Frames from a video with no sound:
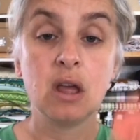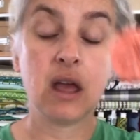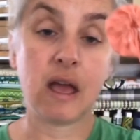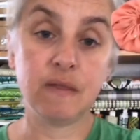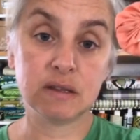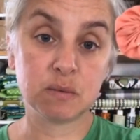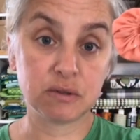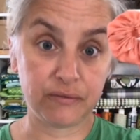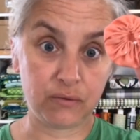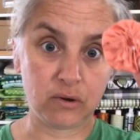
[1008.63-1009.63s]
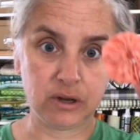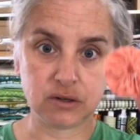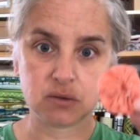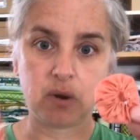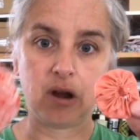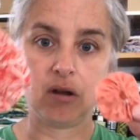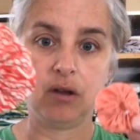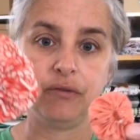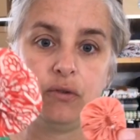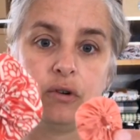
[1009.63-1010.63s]
and this was a 4-inch square and a
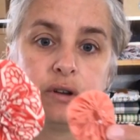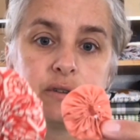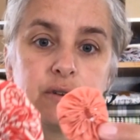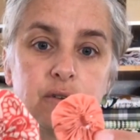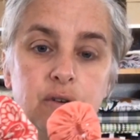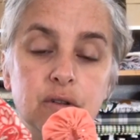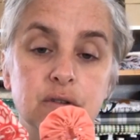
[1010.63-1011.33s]
4-inch circle.